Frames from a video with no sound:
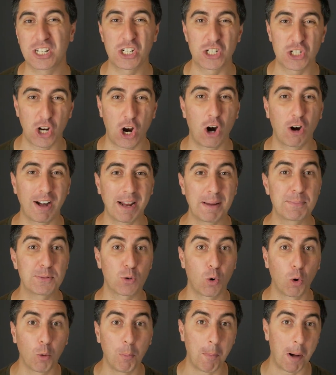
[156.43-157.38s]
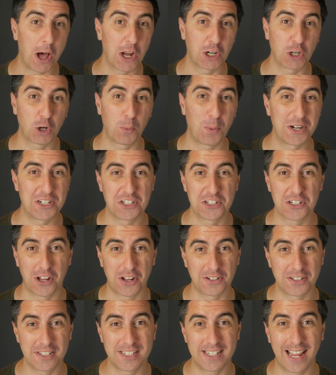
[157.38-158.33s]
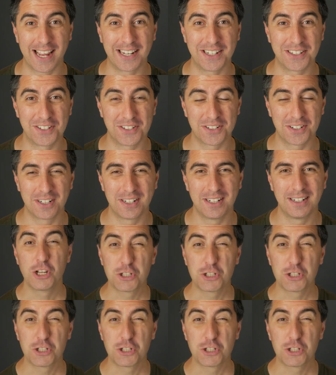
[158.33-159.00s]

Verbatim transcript: guitar amps, or monitor wedges on stage.